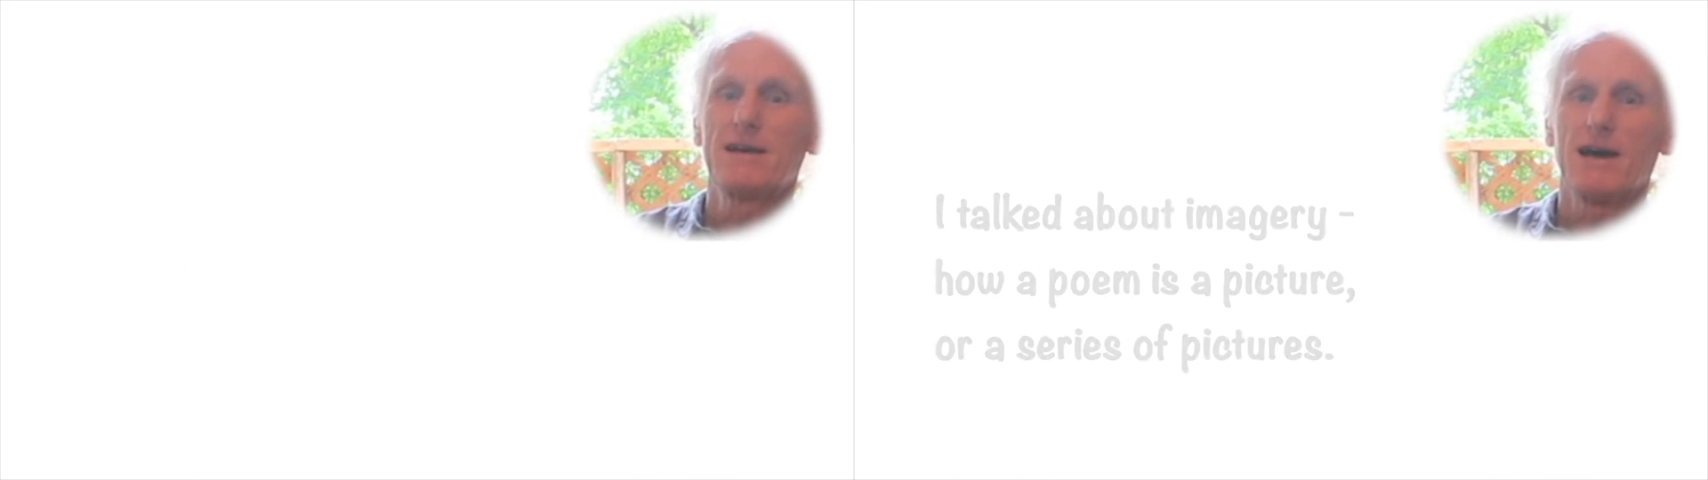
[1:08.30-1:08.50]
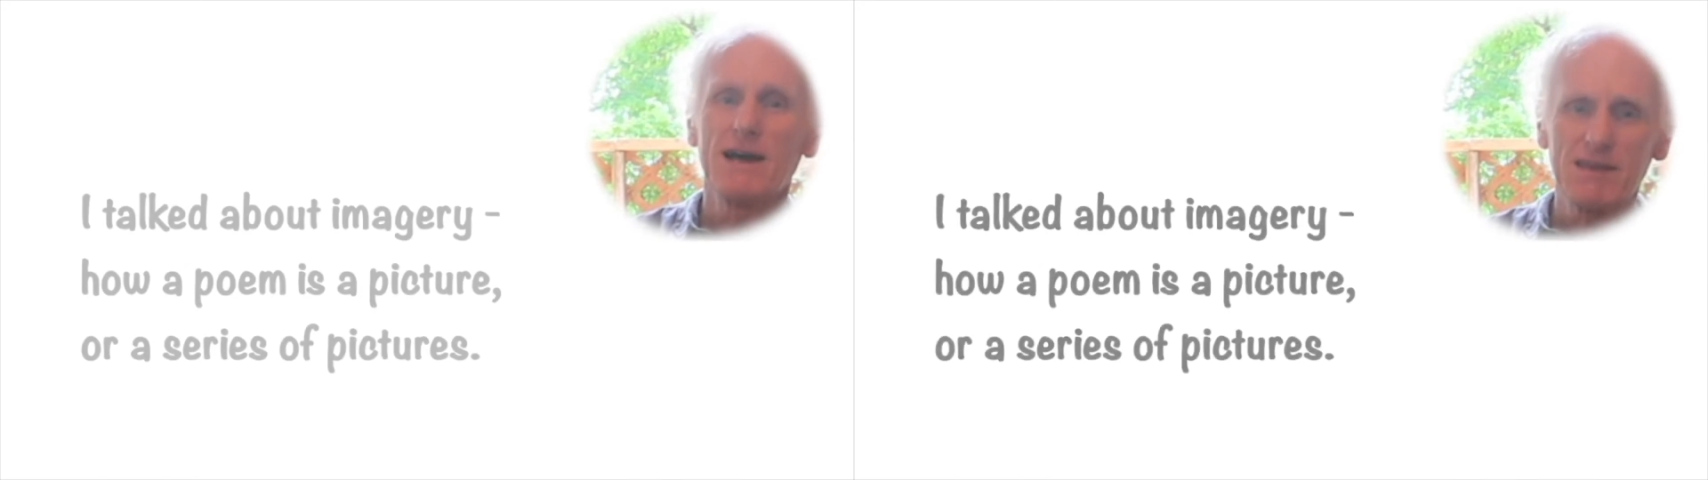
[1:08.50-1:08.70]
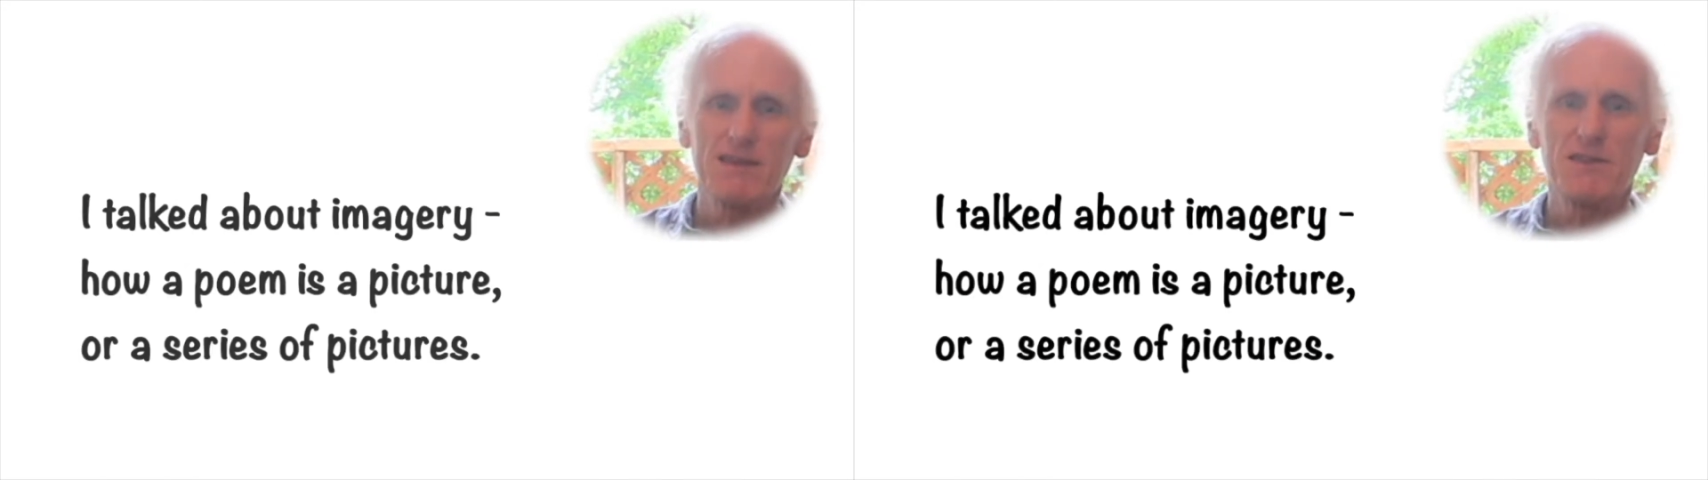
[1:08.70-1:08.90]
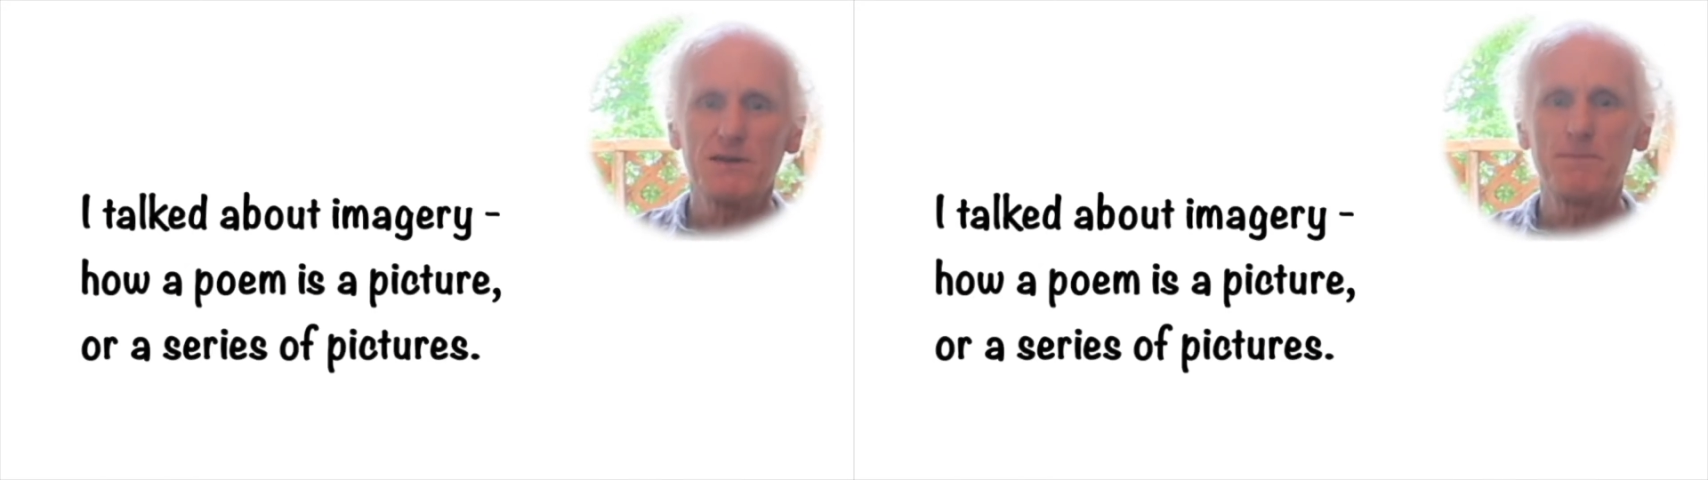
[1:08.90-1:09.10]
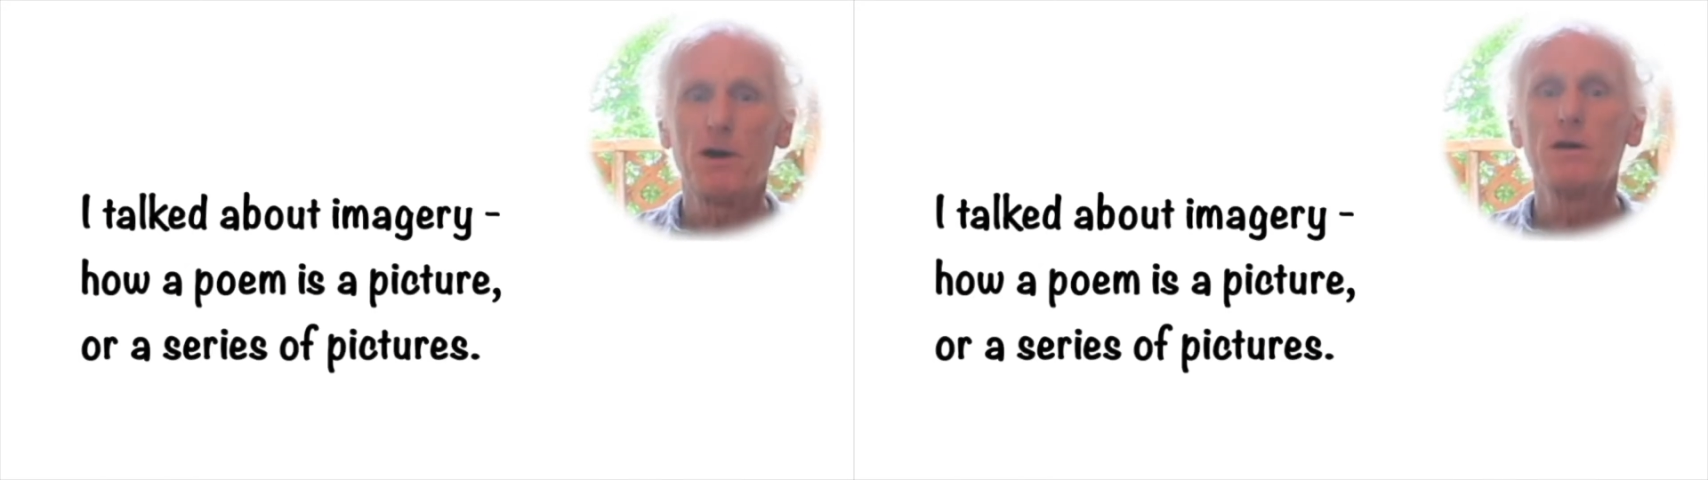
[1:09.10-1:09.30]
I said that
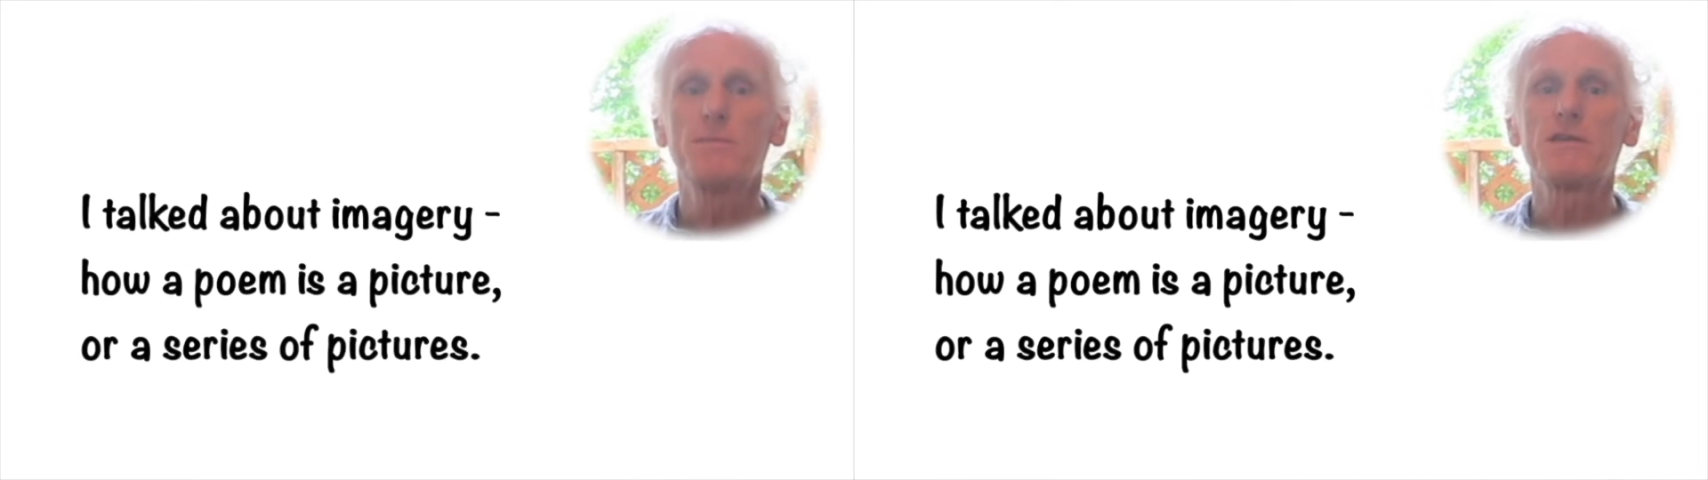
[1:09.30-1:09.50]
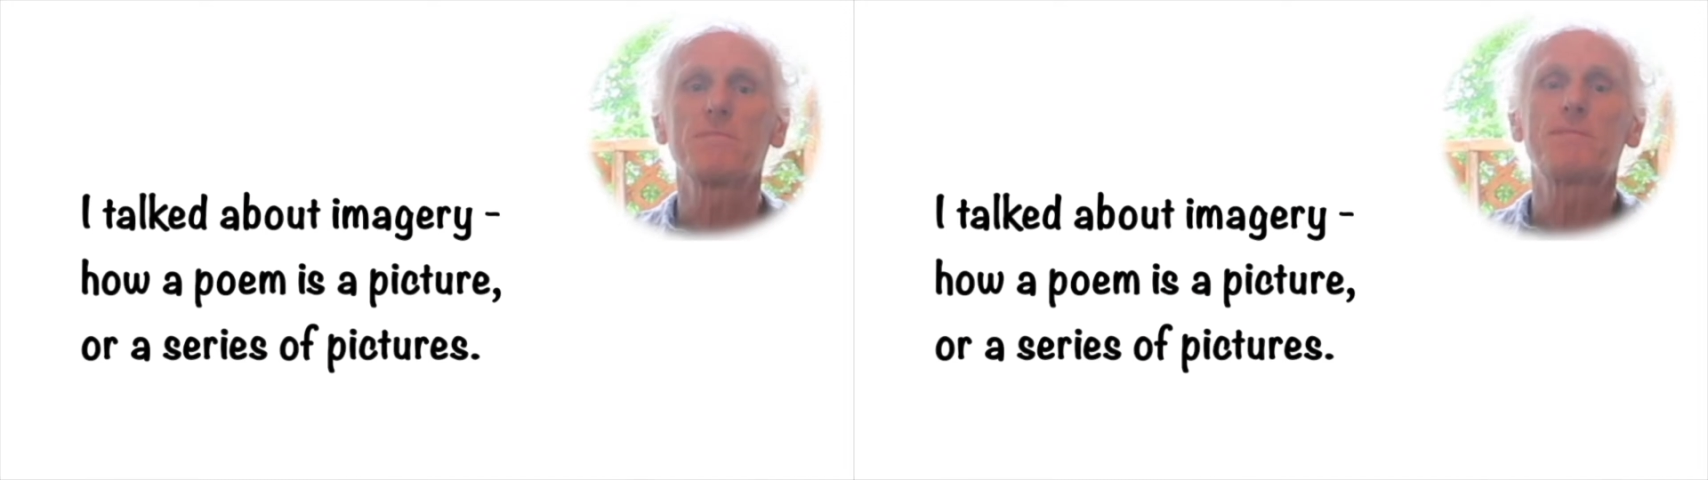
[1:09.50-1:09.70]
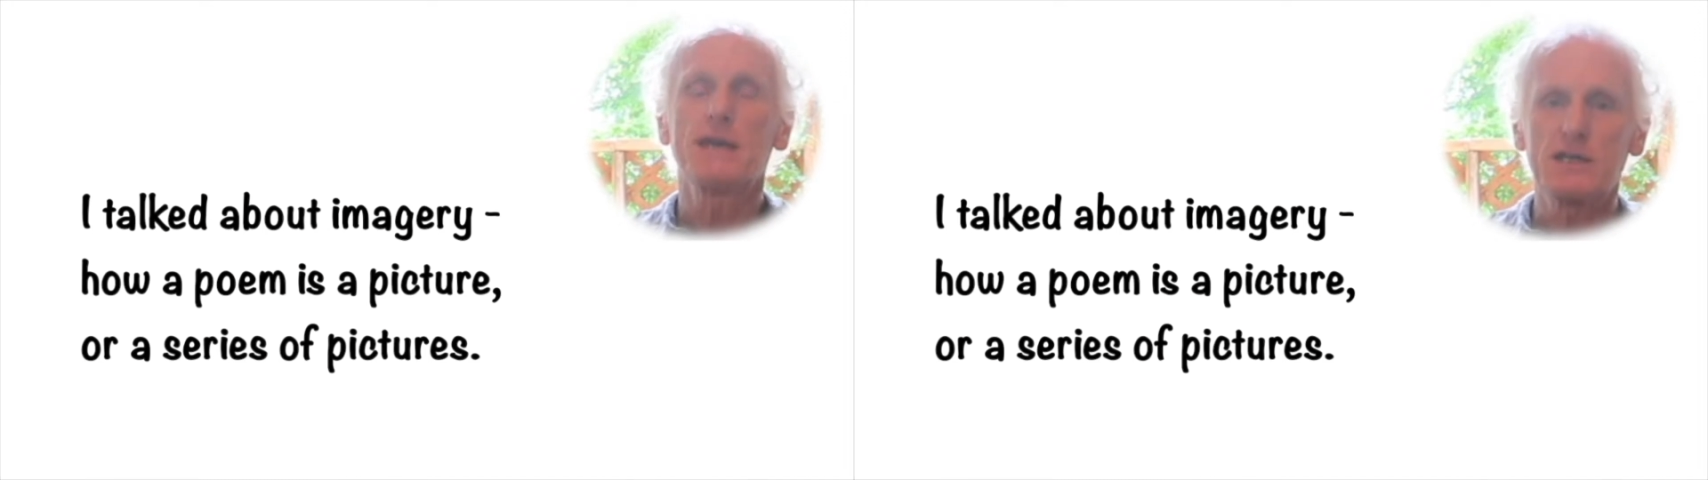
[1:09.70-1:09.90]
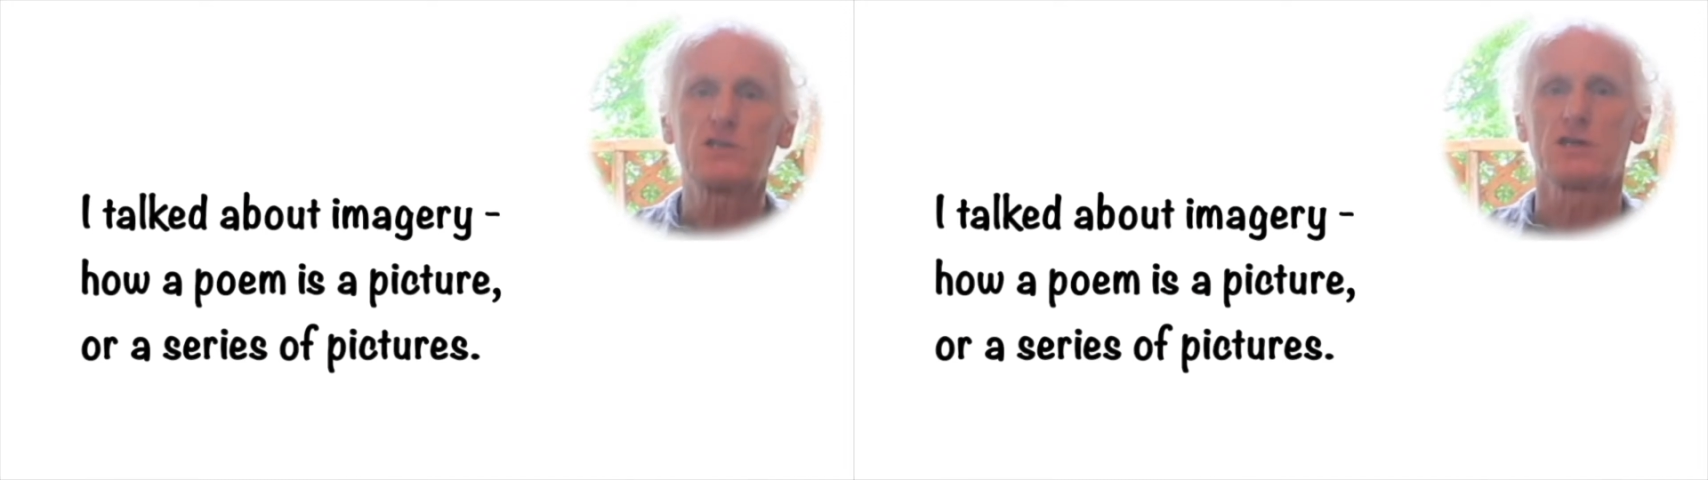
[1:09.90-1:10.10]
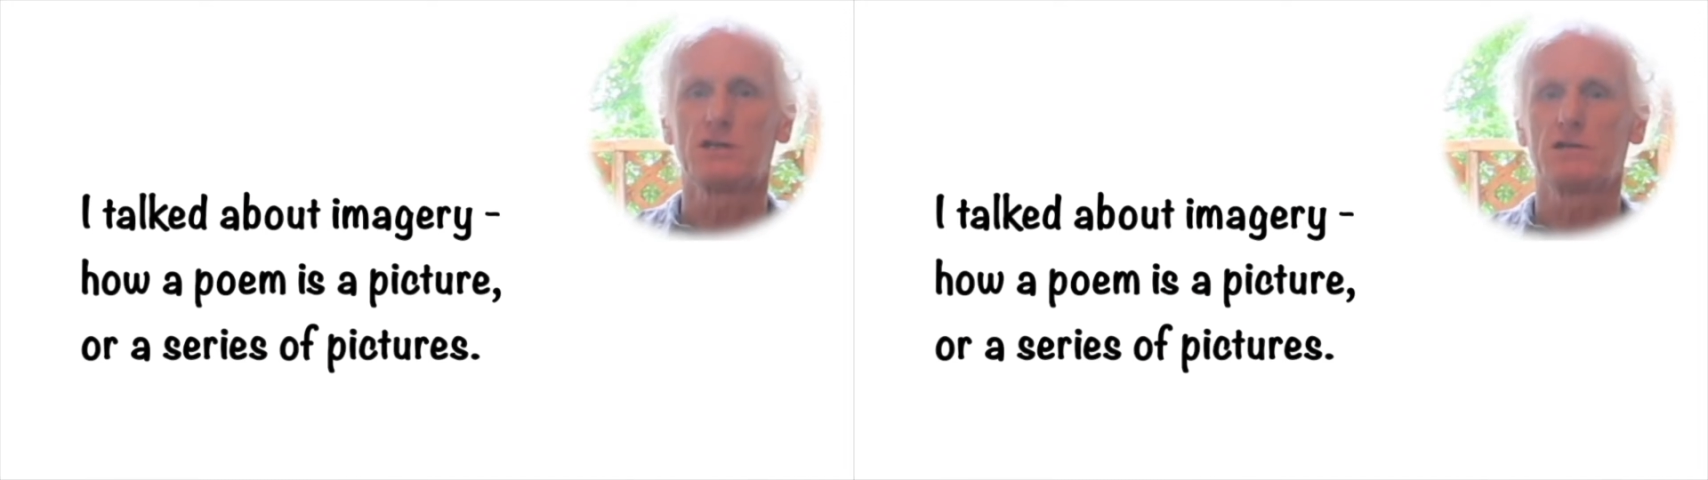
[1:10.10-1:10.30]
a poem is a
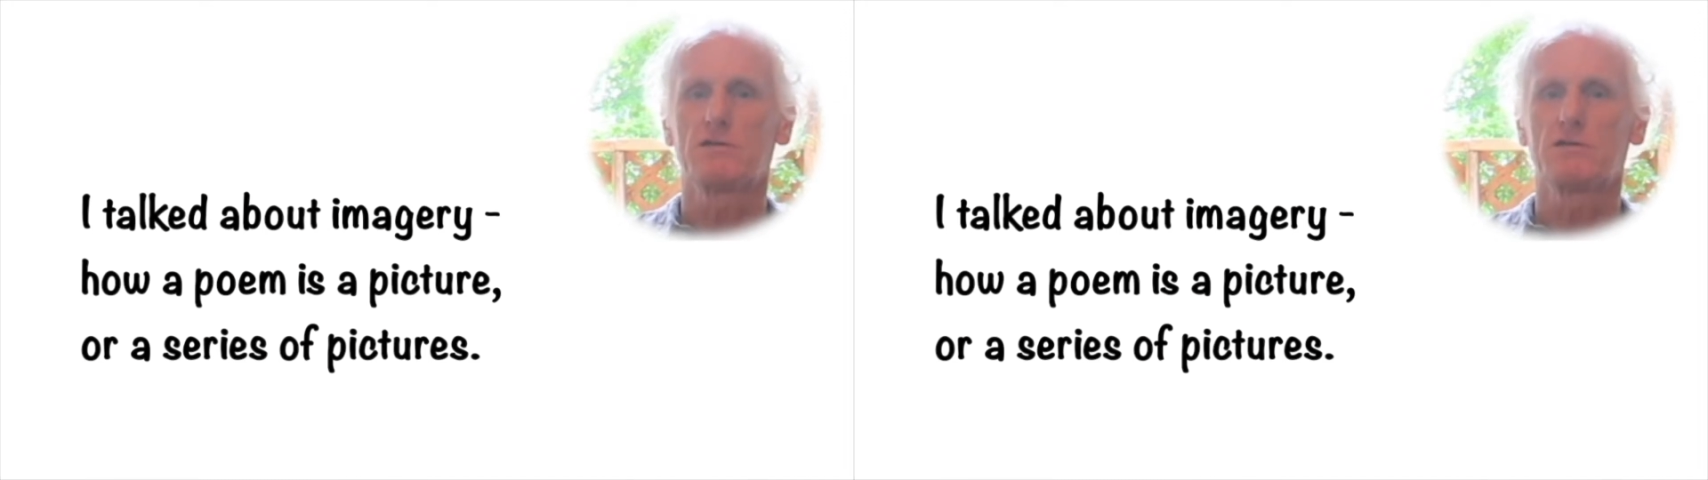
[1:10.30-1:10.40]
picture,